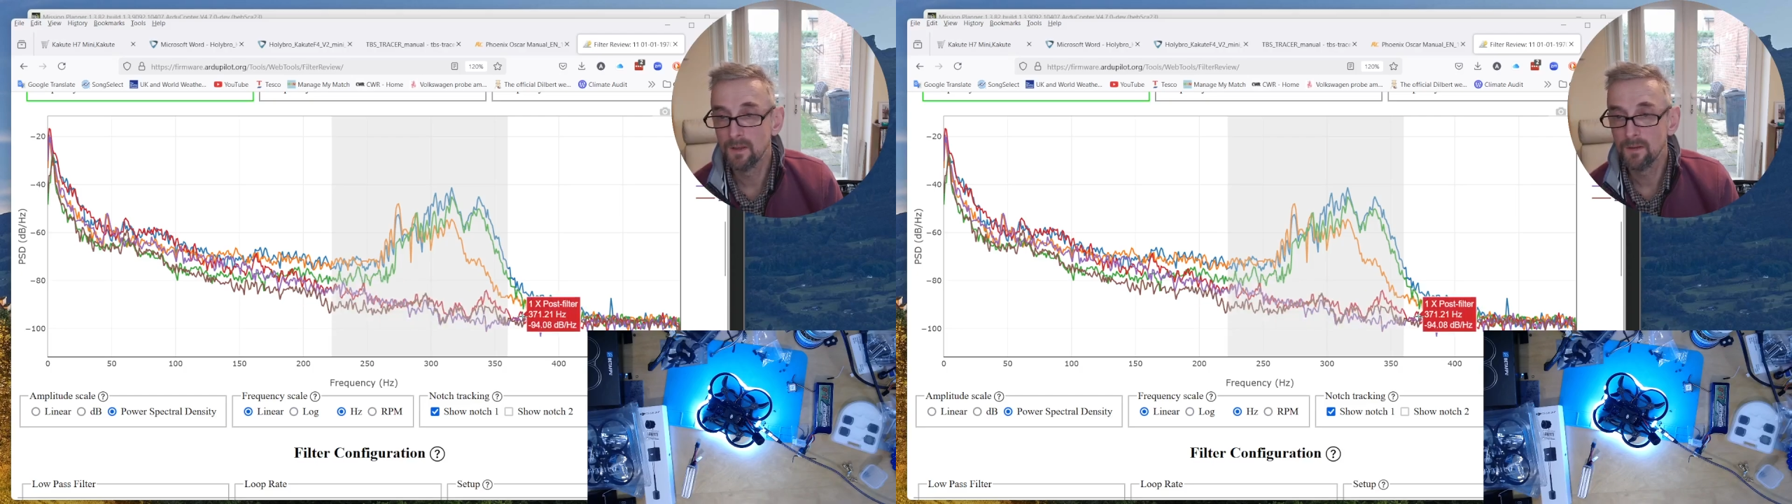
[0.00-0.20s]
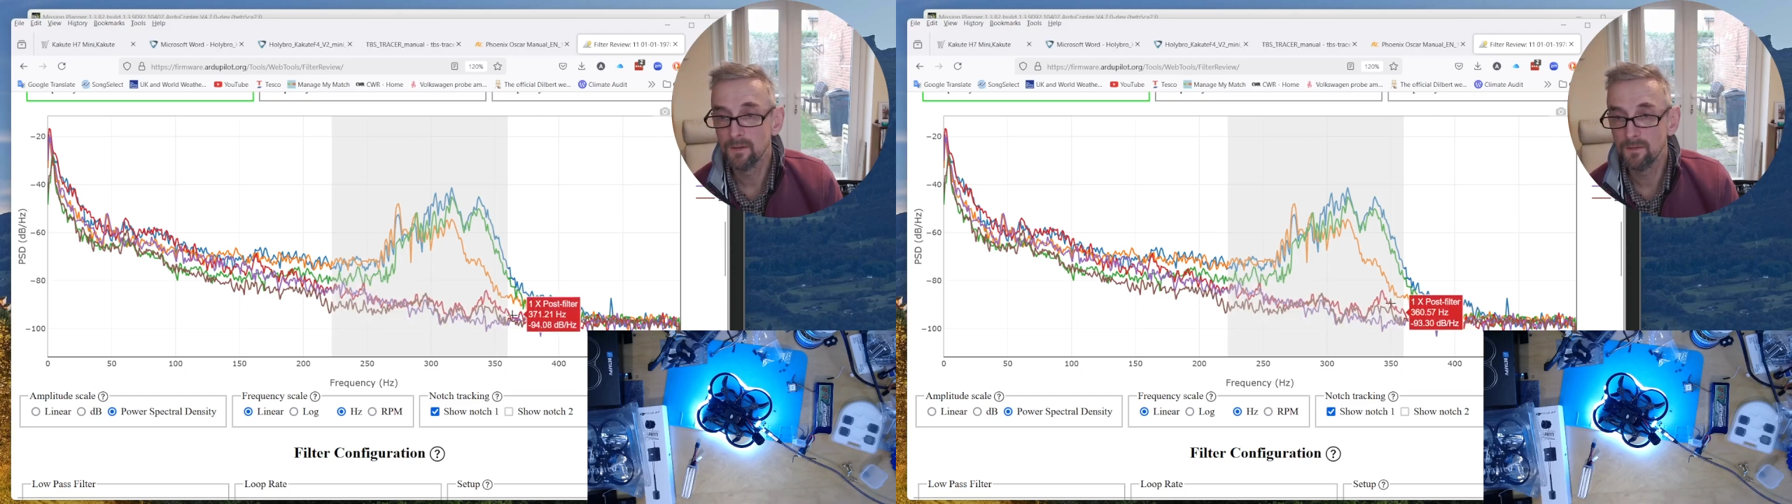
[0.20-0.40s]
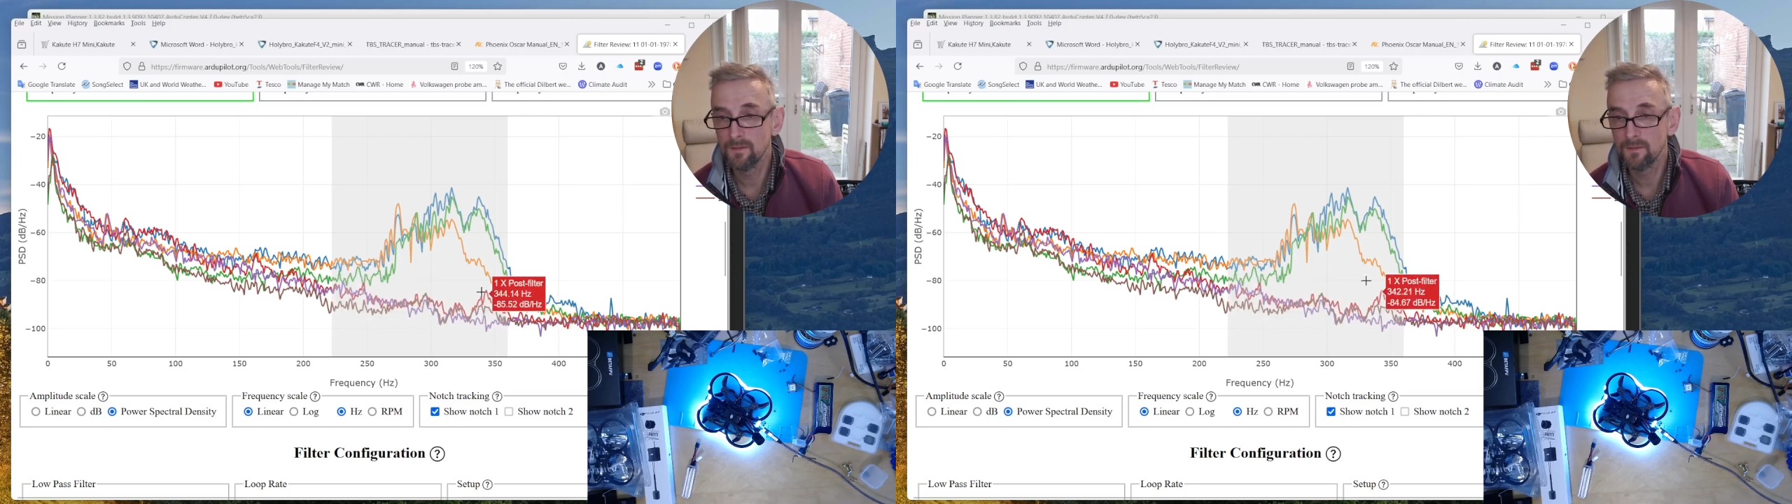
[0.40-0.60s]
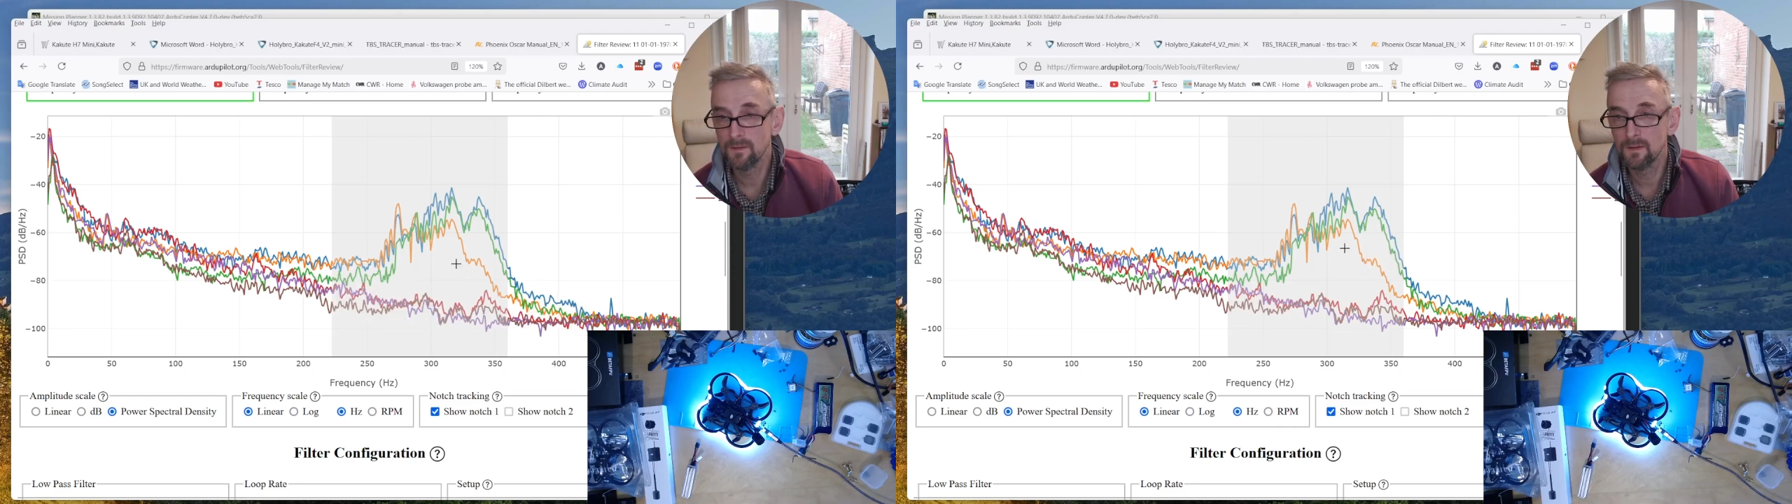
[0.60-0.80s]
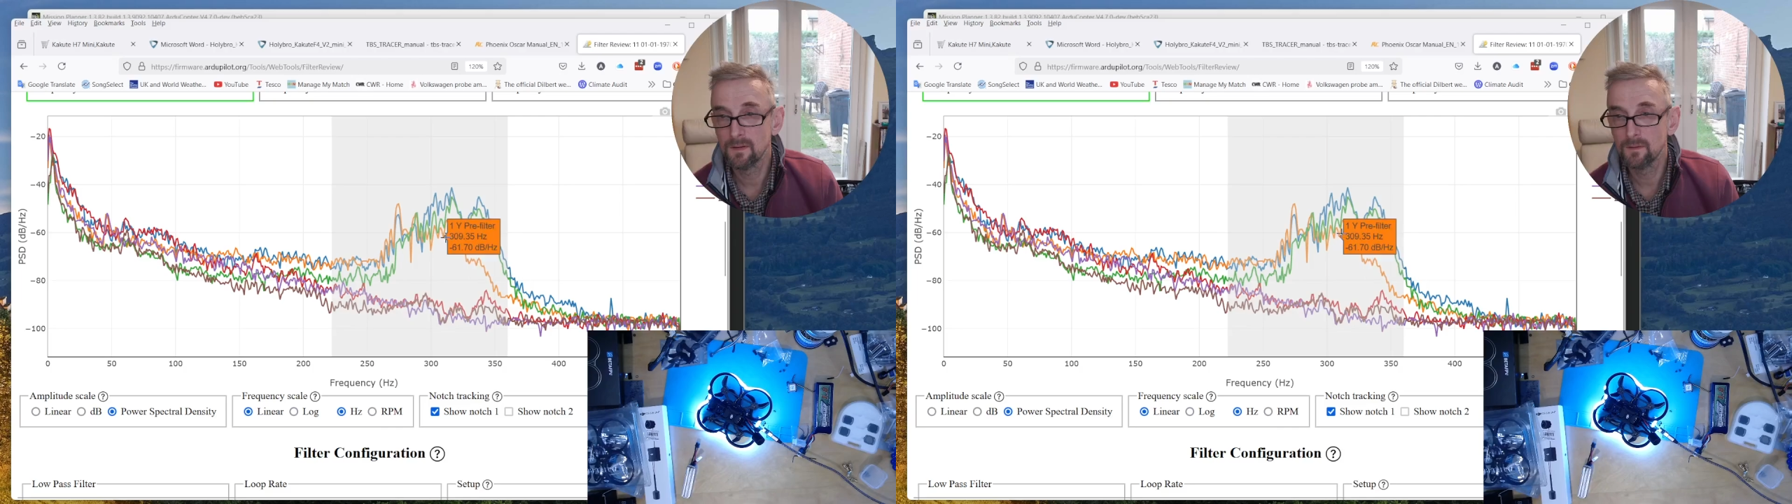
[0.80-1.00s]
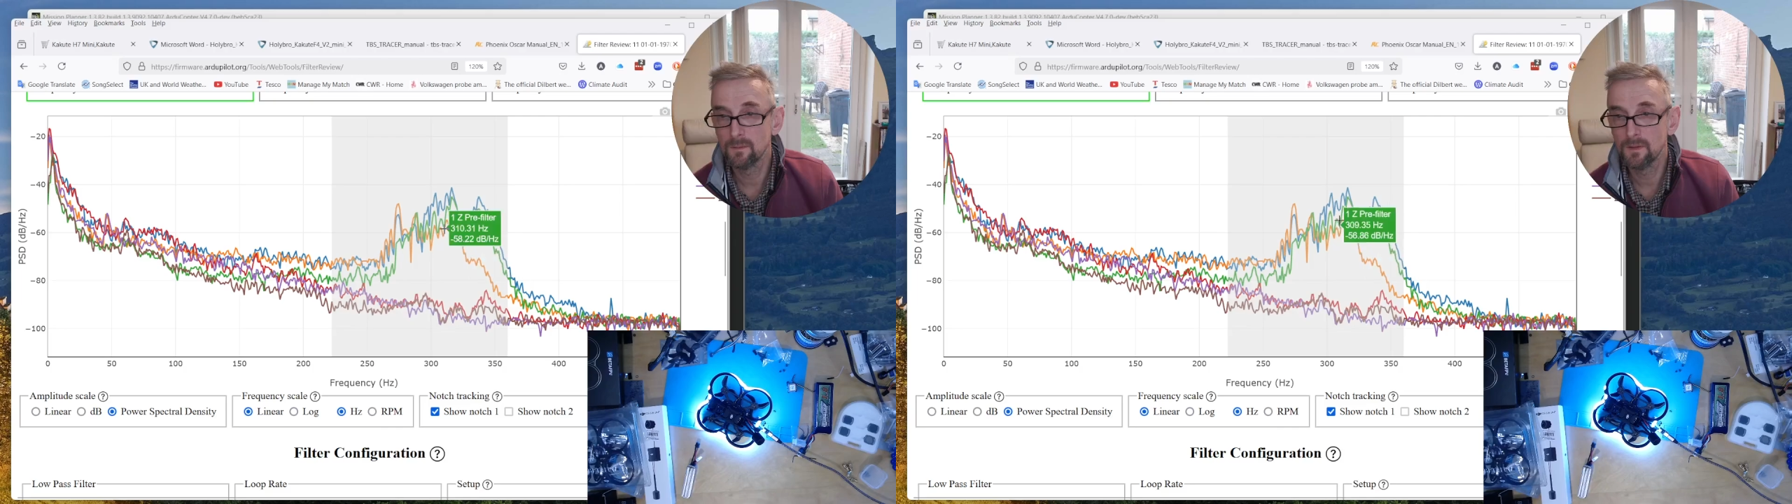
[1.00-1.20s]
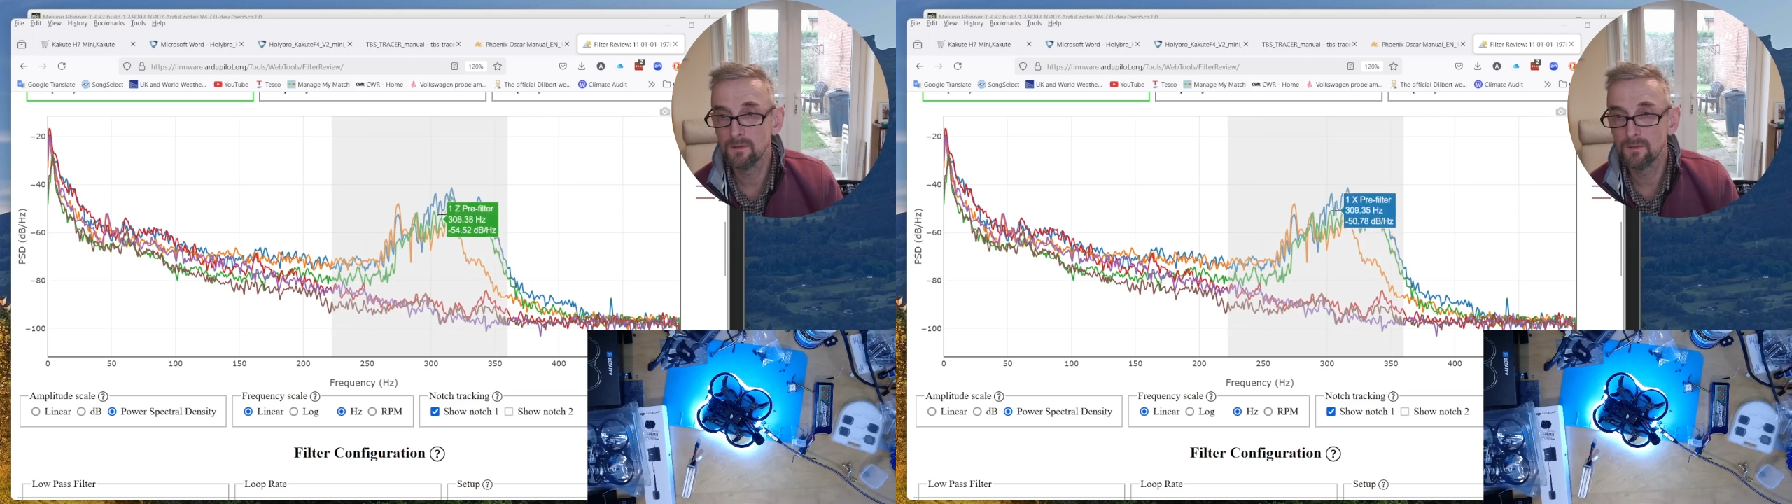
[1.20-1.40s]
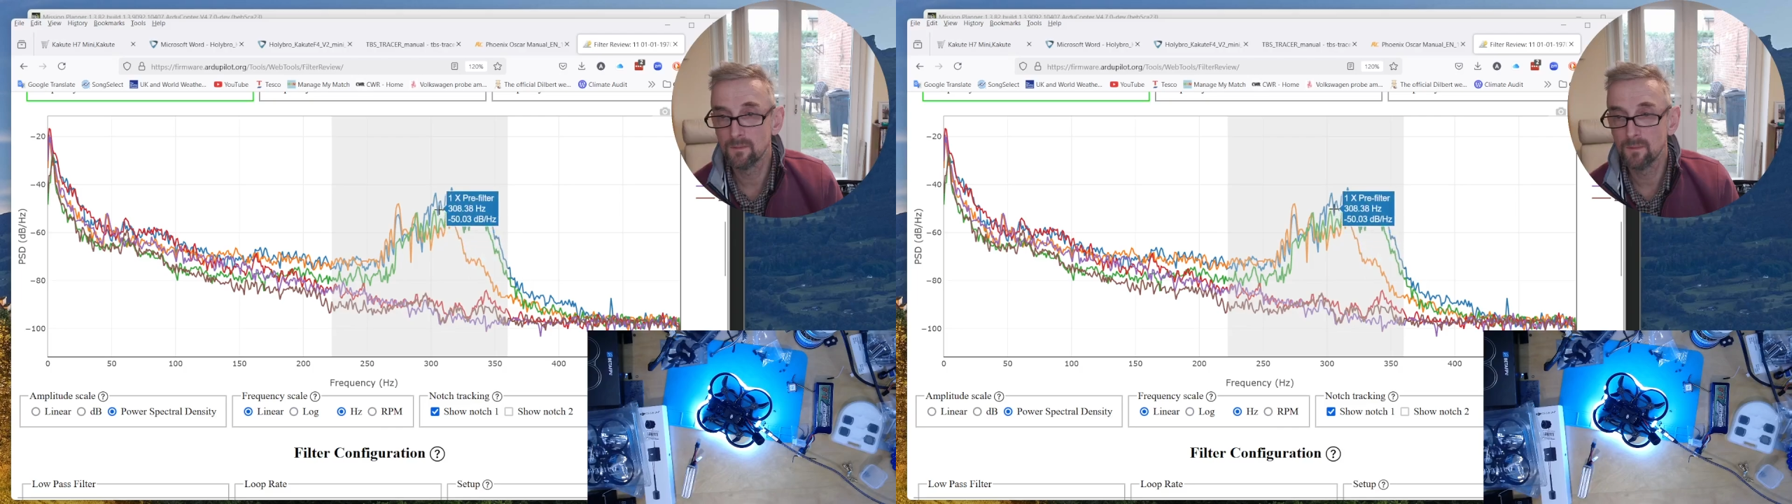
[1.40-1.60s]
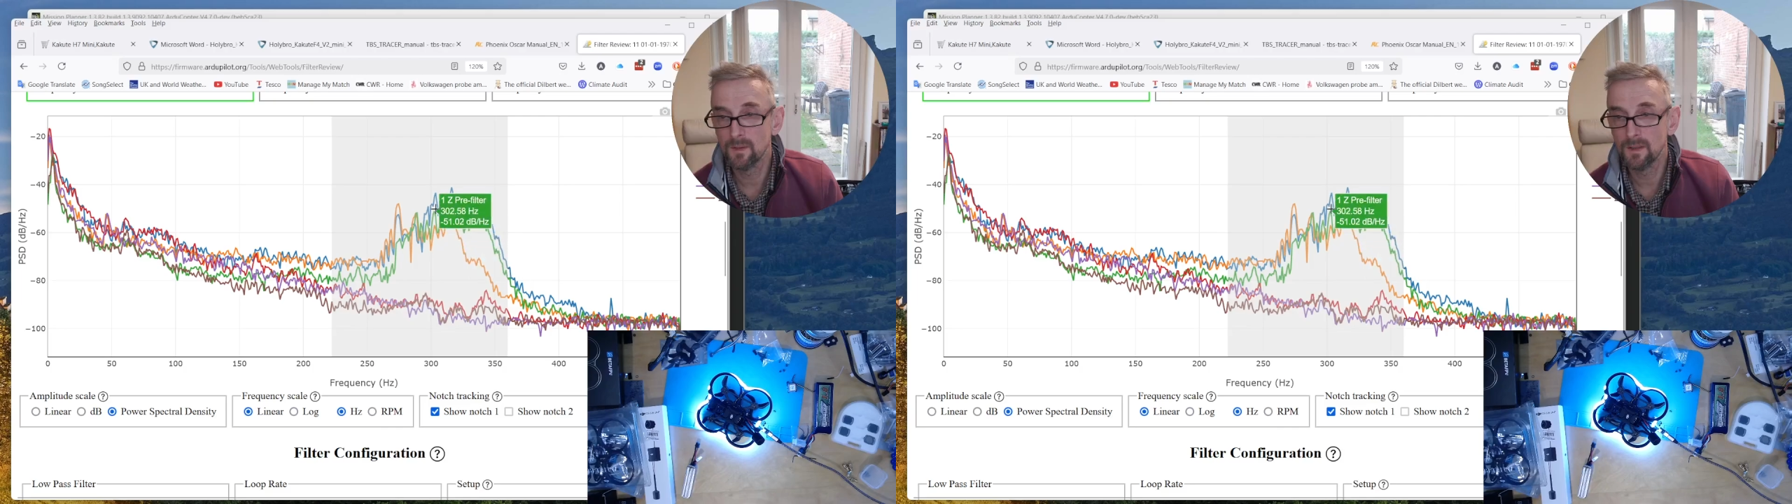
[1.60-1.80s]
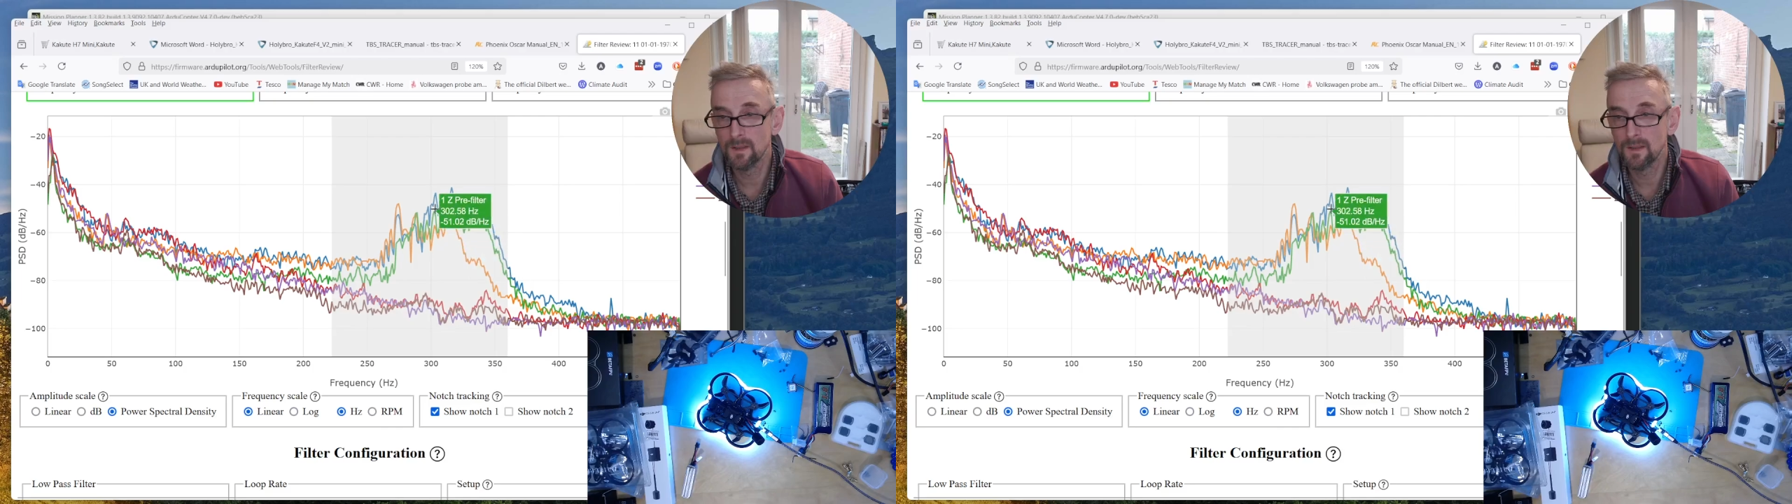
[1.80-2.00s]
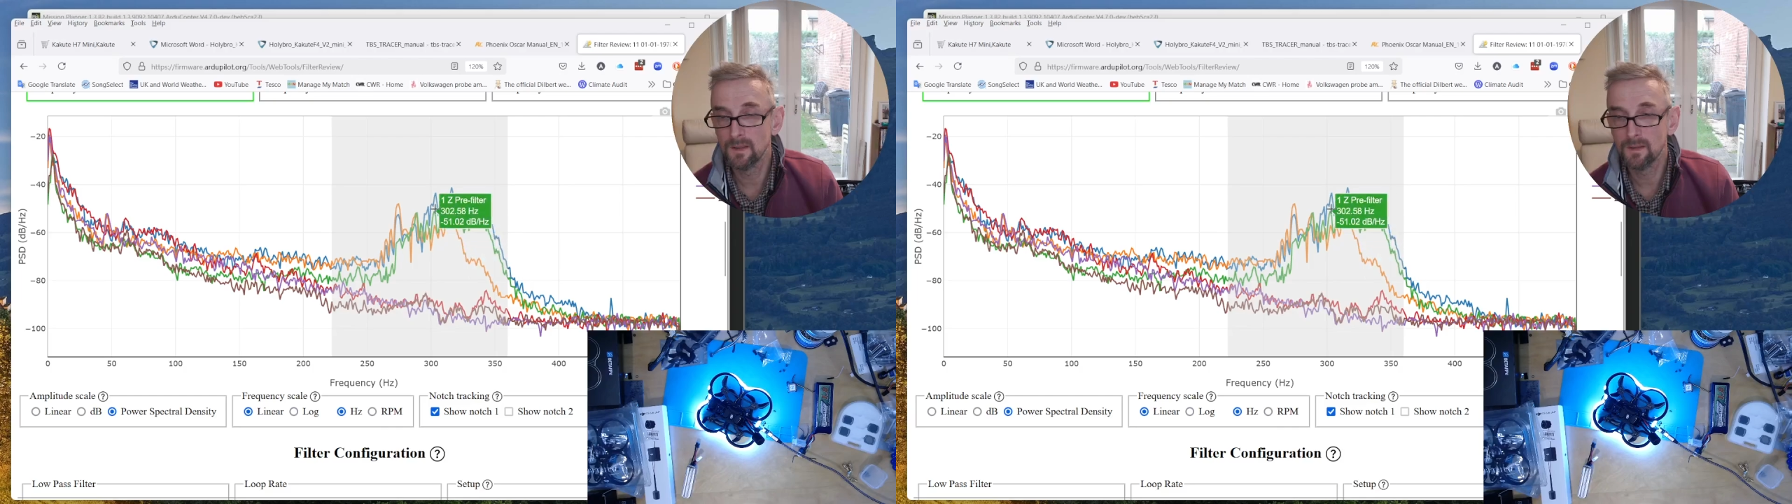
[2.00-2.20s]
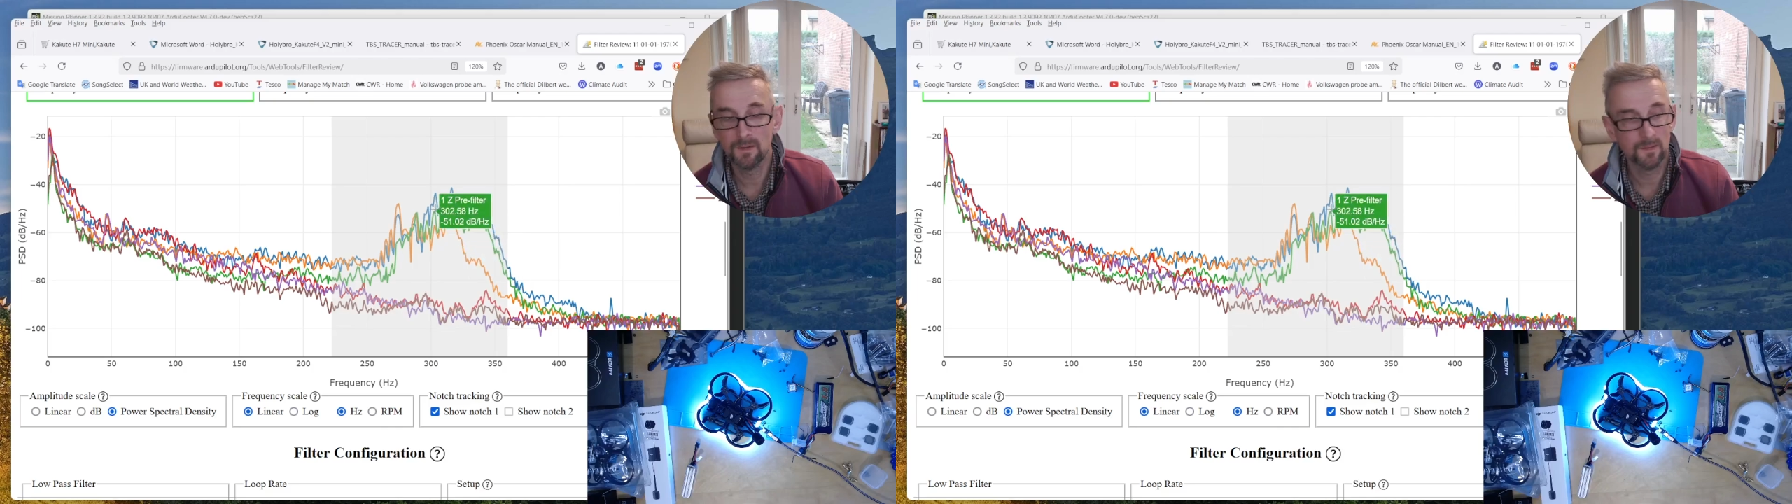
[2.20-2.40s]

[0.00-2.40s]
This is another reason why